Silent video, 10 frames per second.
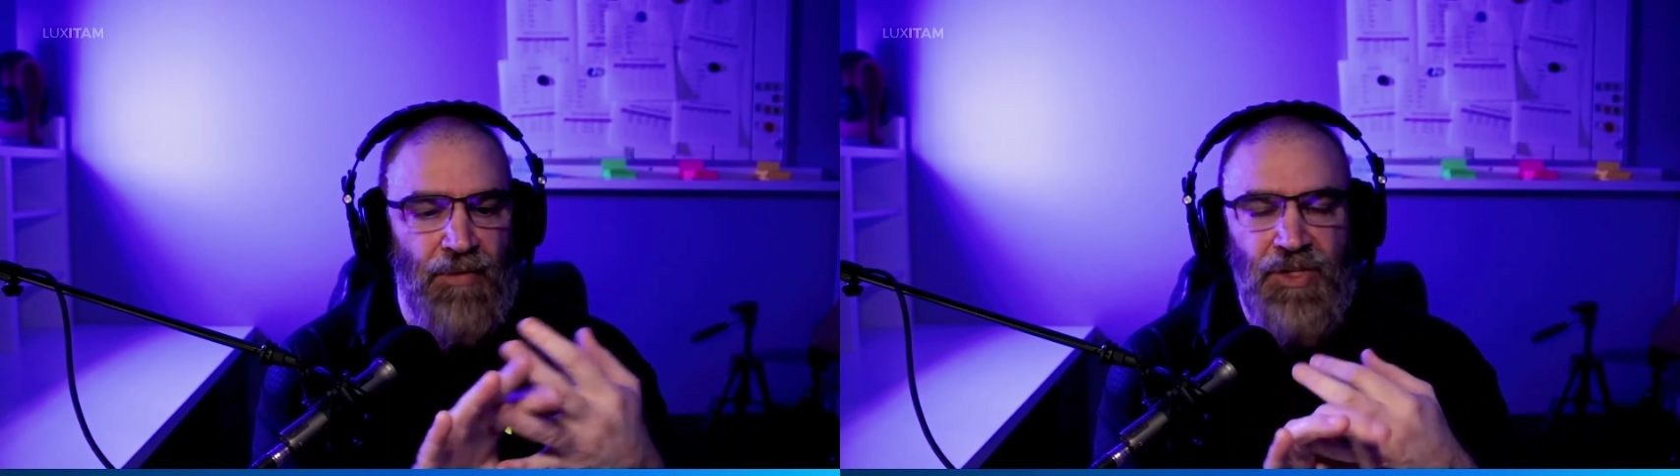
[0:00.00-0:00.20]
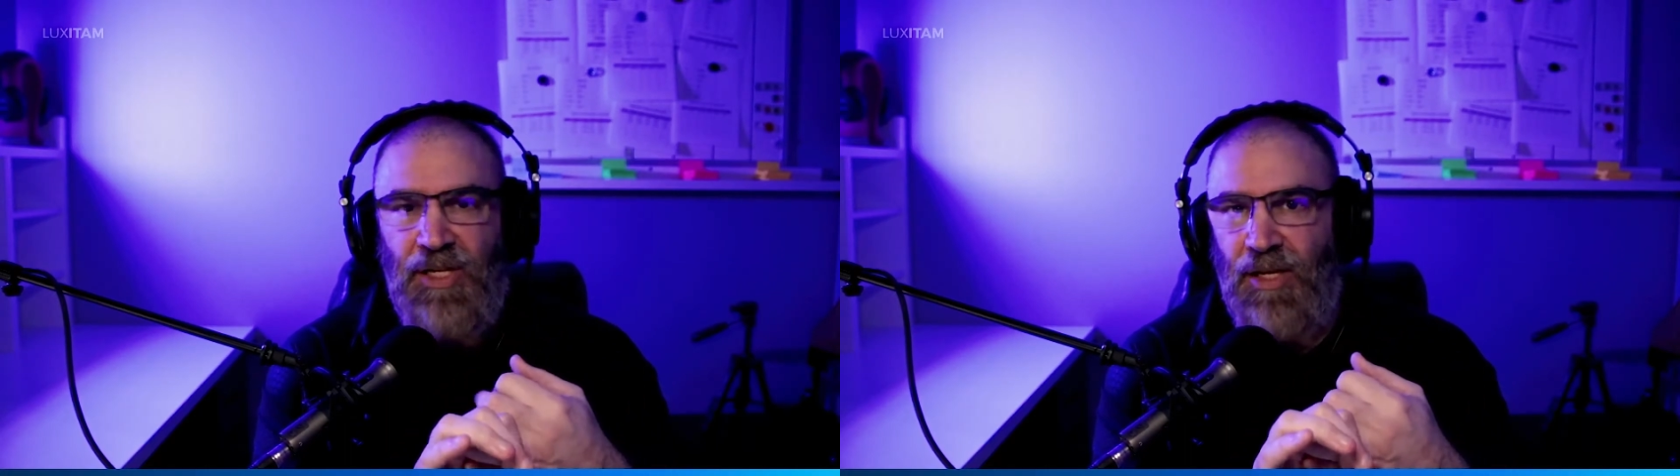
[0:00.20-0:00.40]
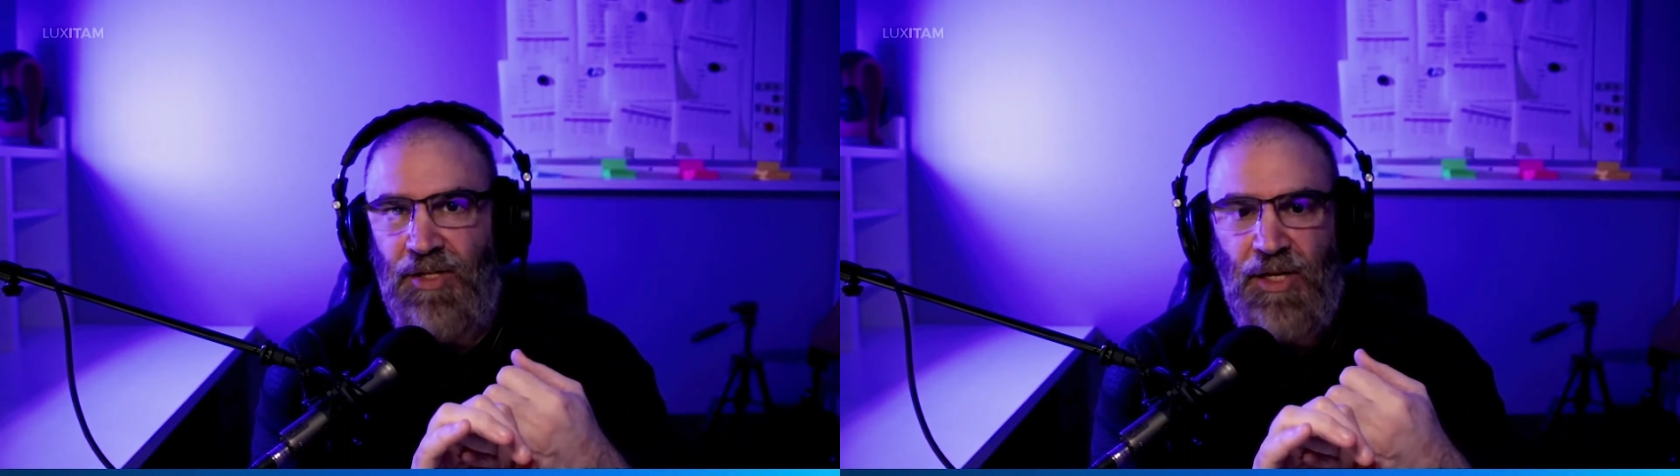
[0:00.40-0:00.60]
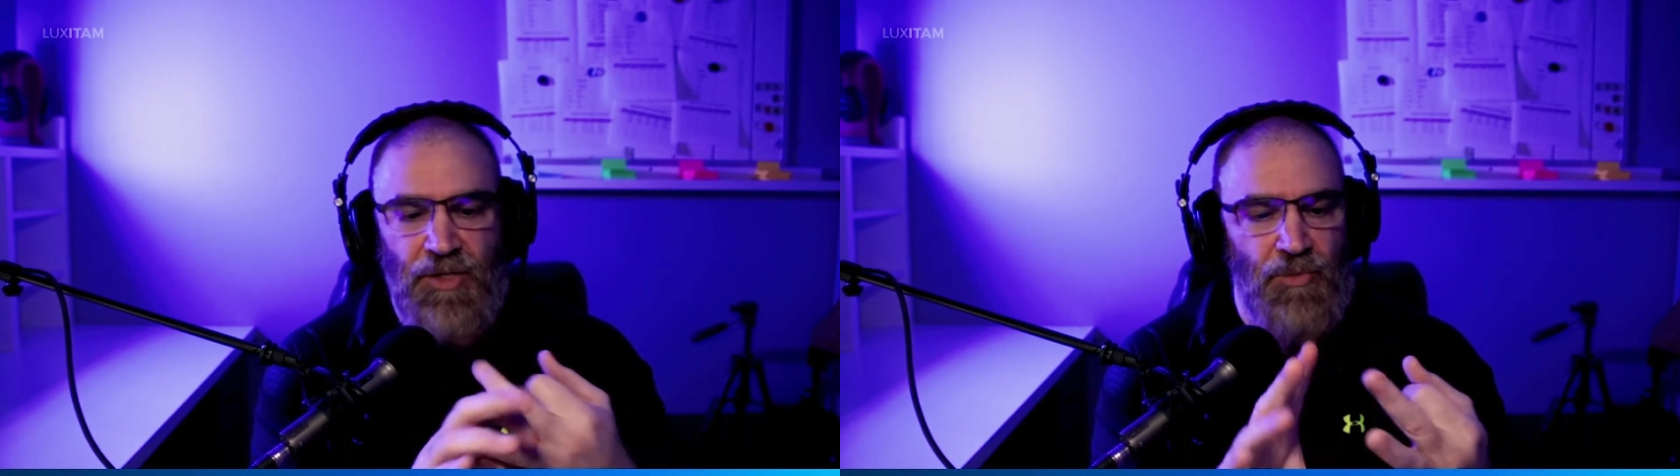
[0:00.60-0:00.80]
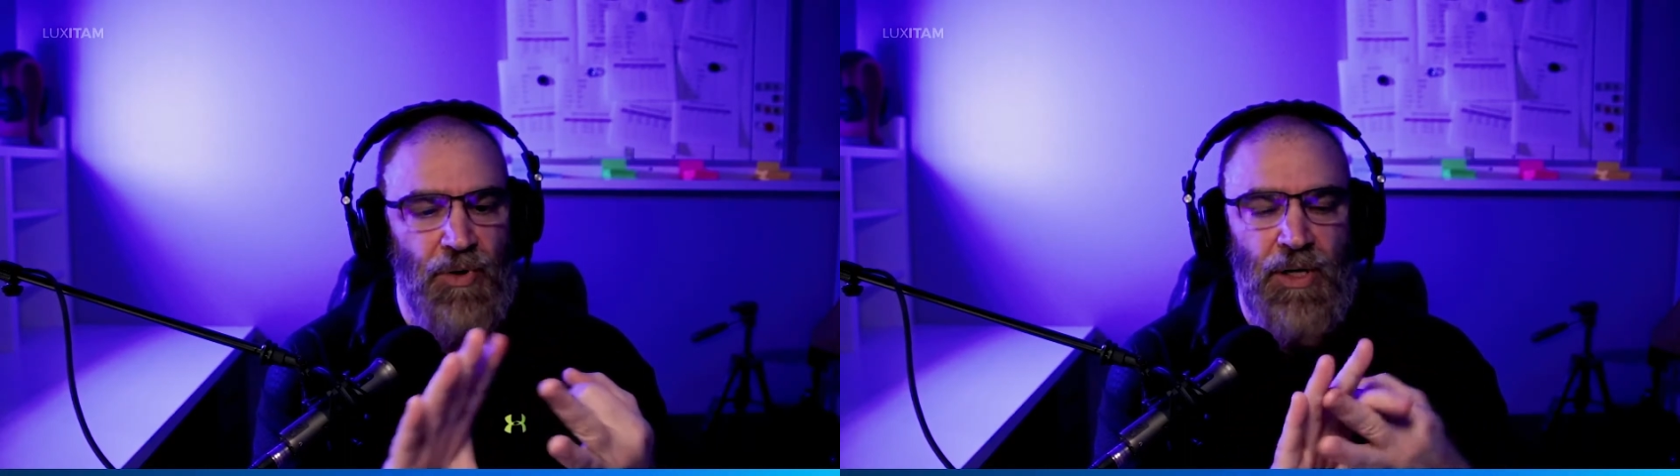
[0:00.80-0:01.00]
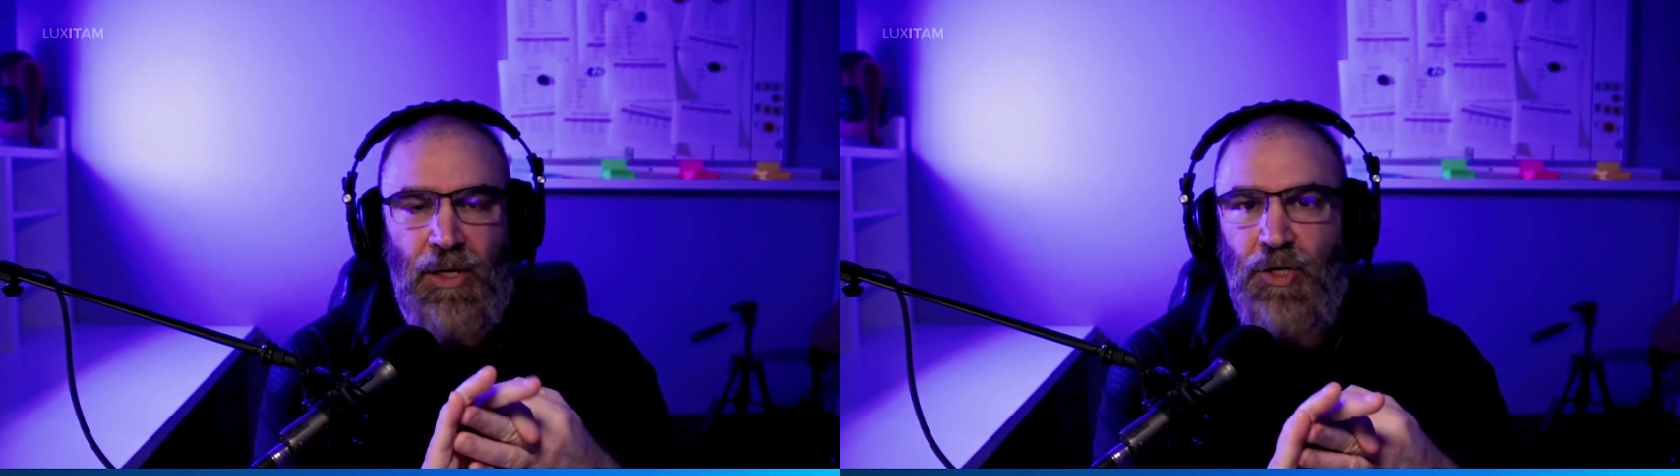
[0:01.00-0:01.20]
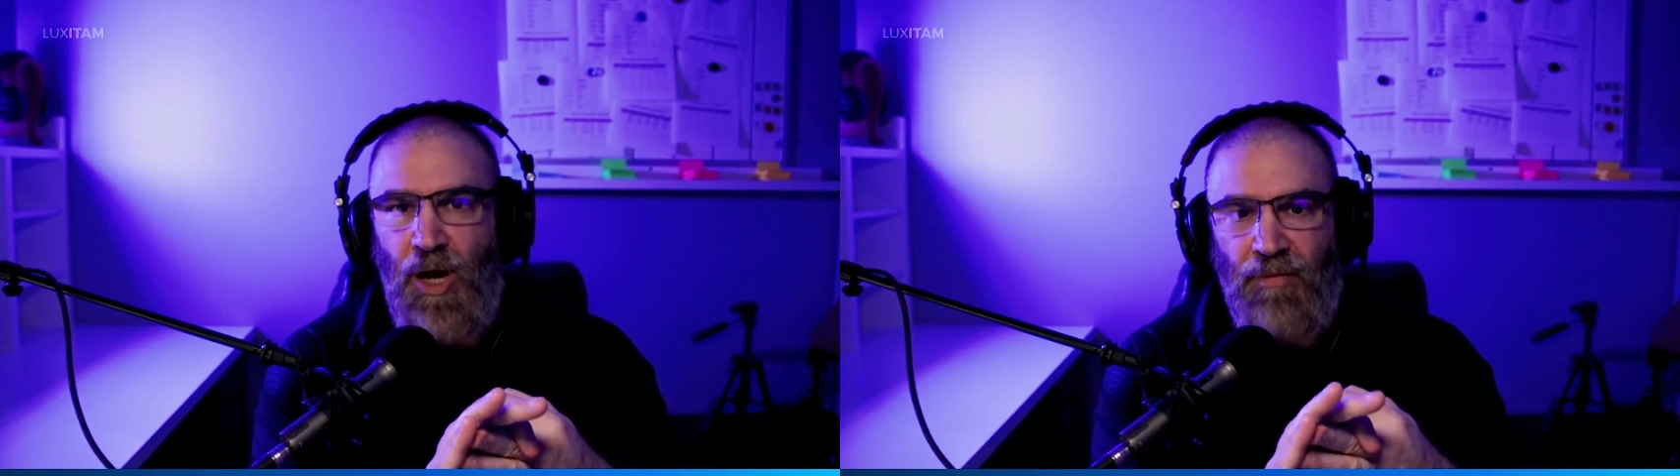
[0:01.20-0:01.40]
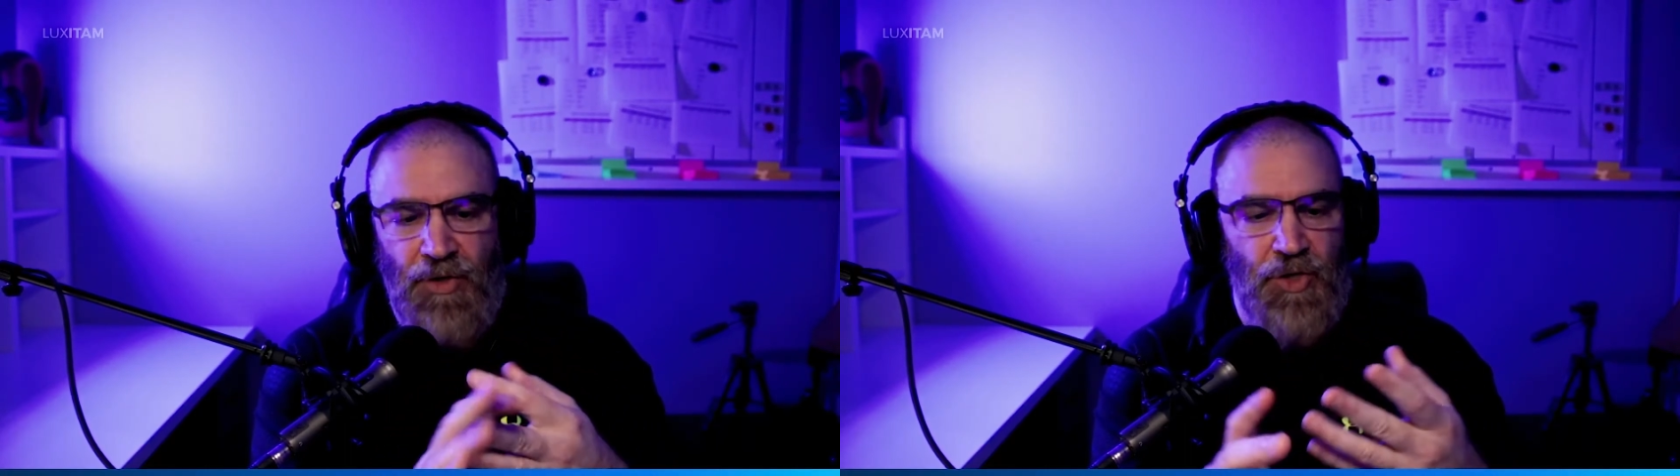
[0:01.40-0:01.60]
CSS3,
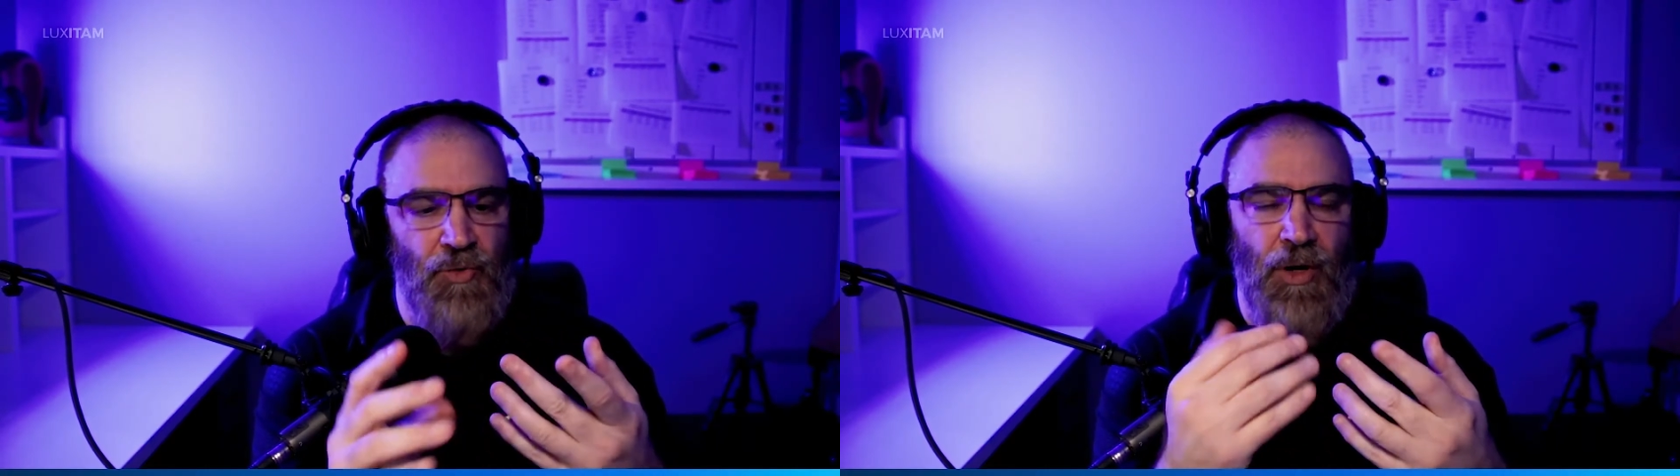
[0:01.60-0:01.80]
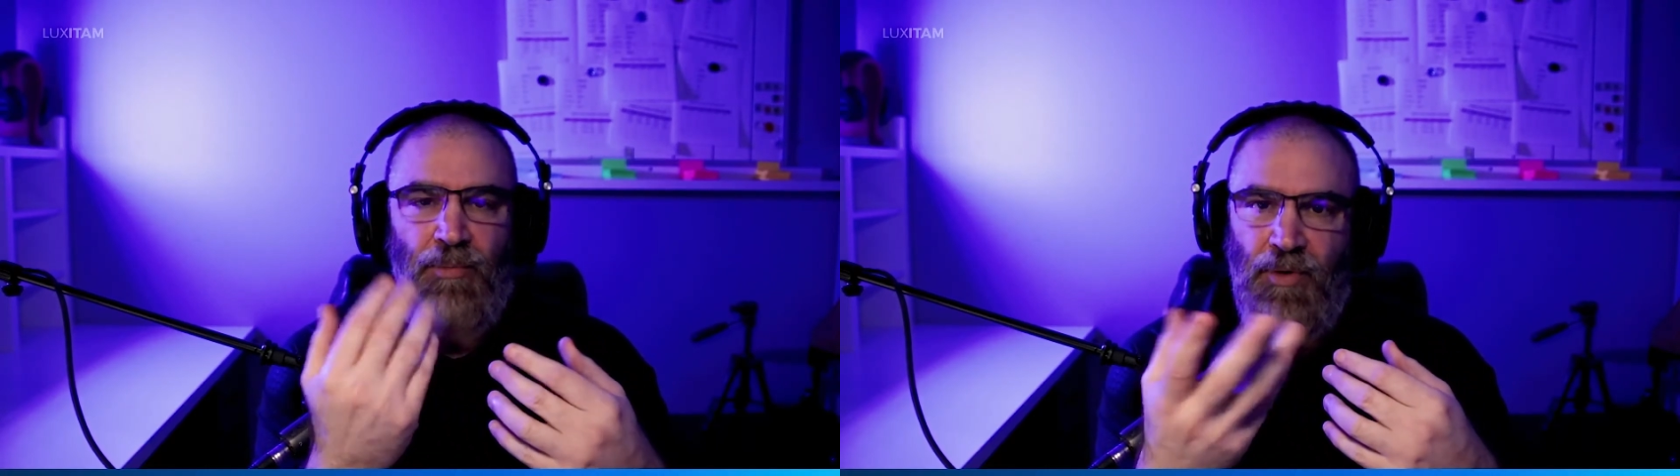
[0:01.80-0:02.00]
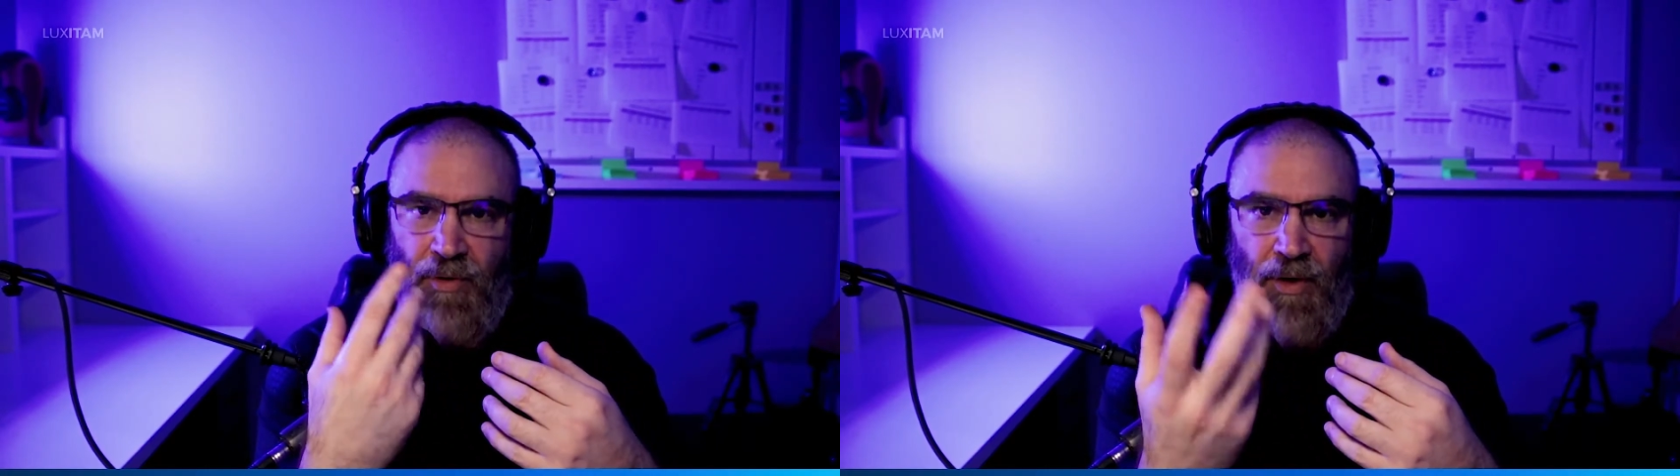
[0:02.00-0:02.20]
JavaScript,